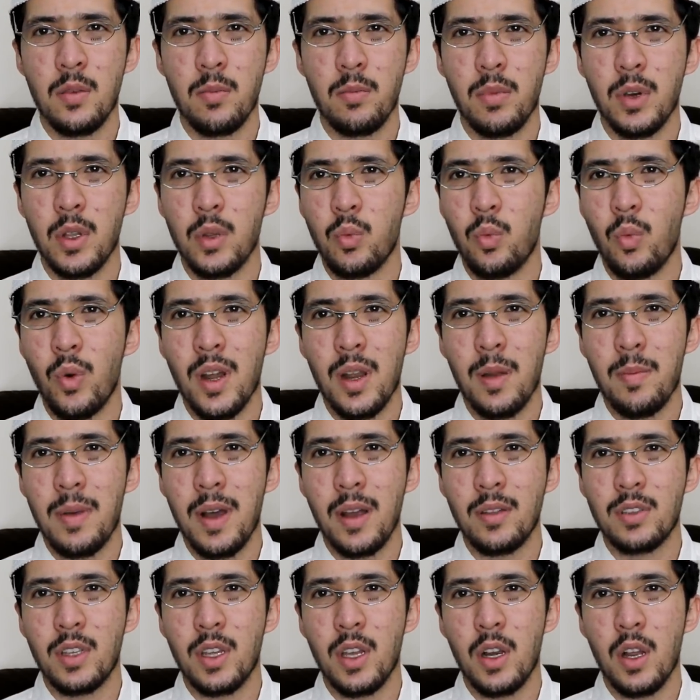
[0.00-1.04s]
But what
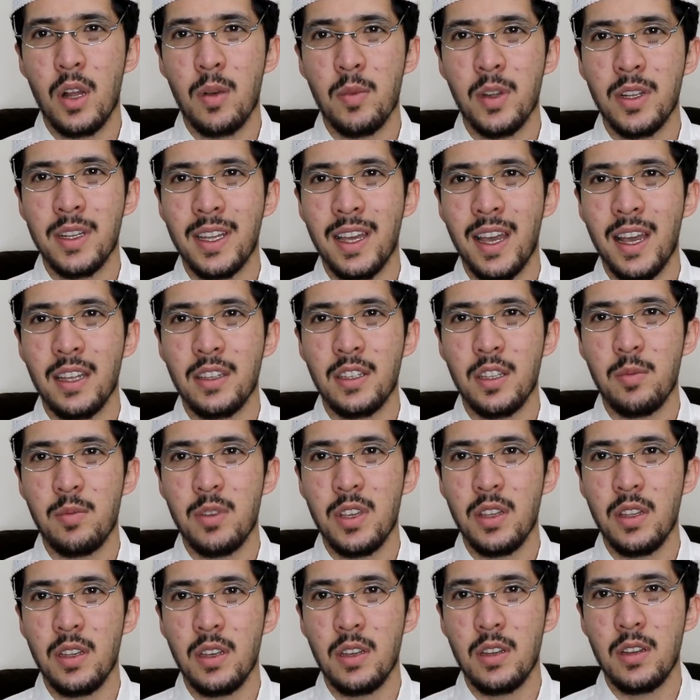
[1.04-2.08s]
about Kiram and
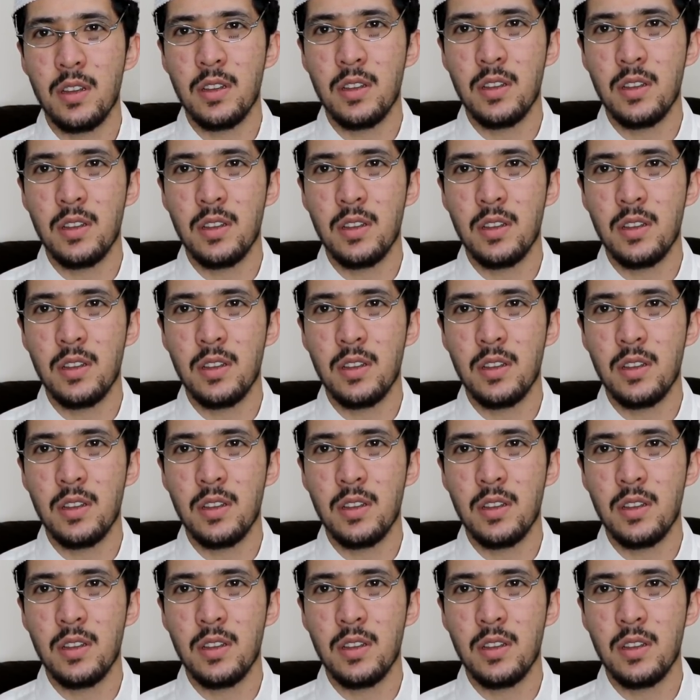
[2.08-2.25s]
Katibin?